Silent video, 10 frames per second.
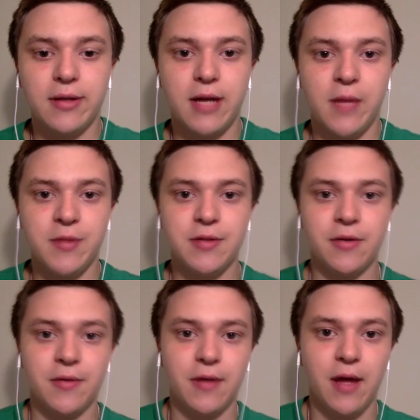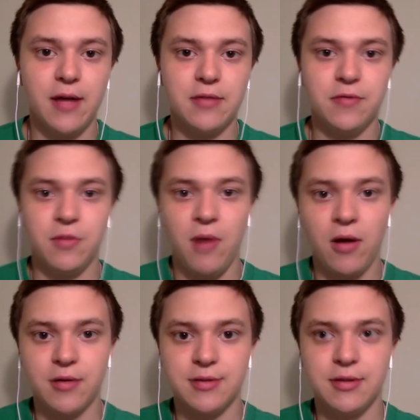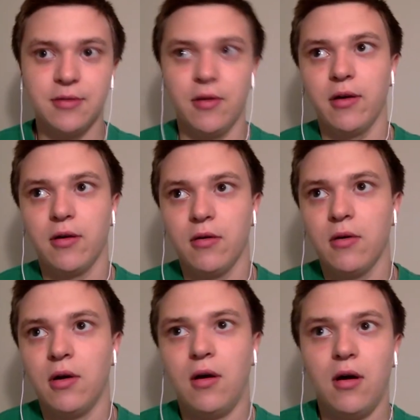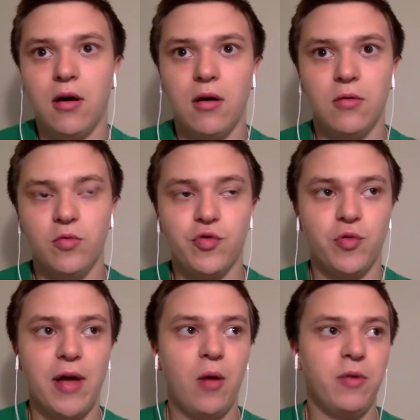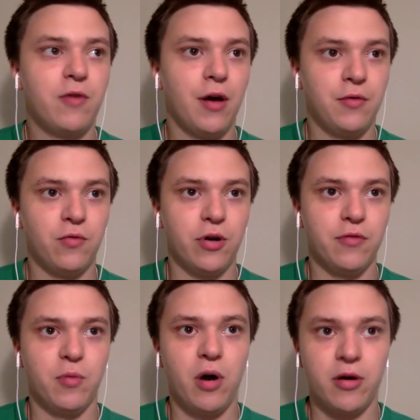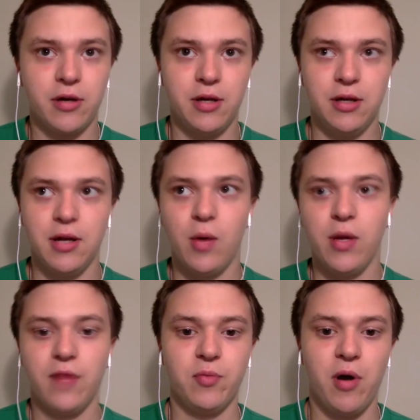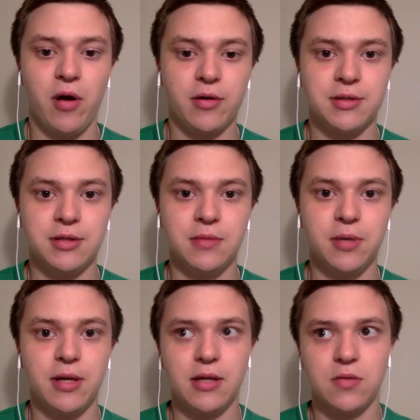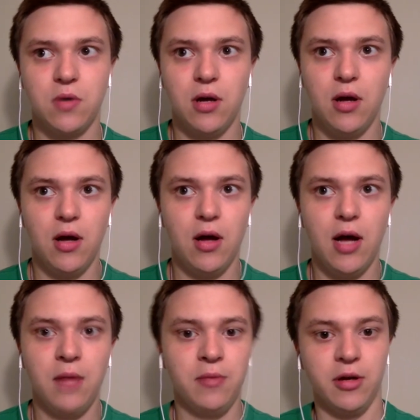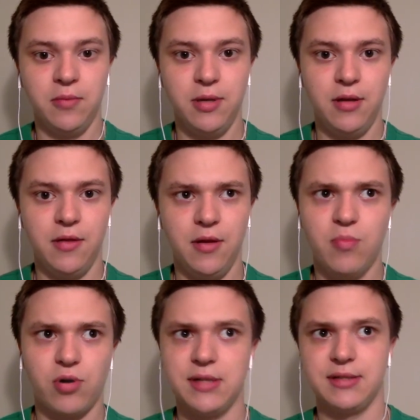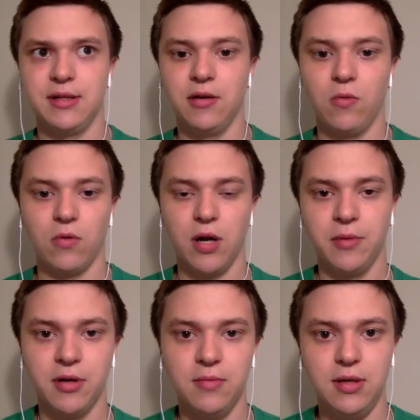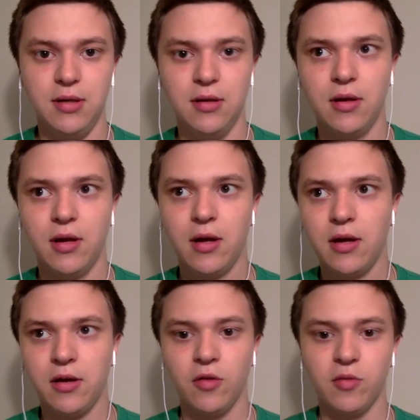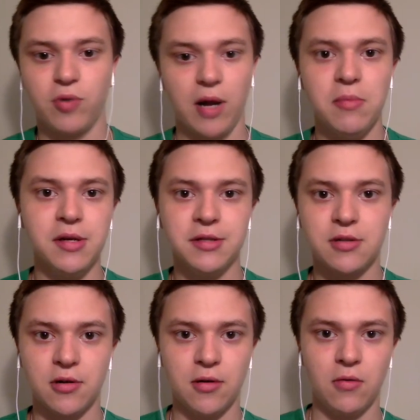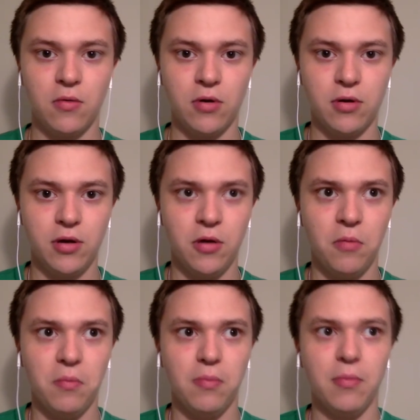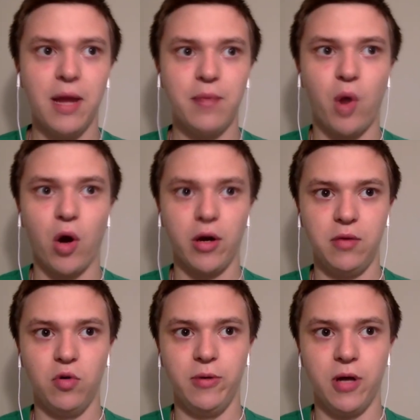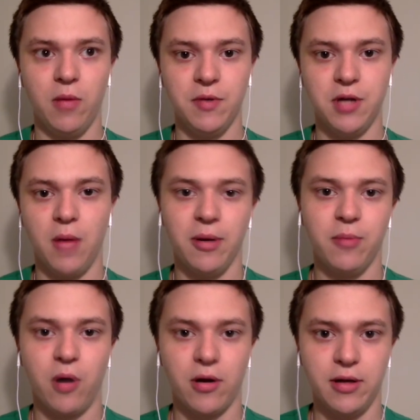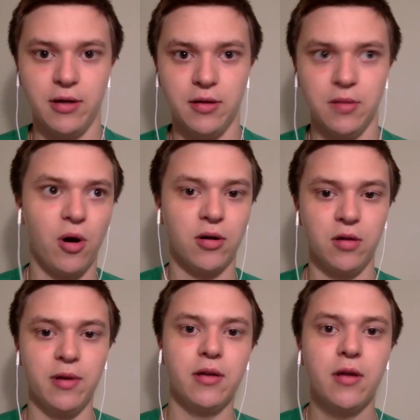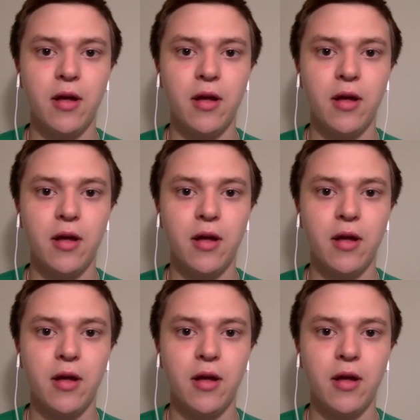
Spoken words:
of times it's under the guise of democracy, and they're like, oh, so now we've gotten rid of the monarchy and now we have democracy, but guess what, I'm going to be the president, or I'm going to be, you know, the prime minister, or, you know, my party will become the dominant party in the parliament.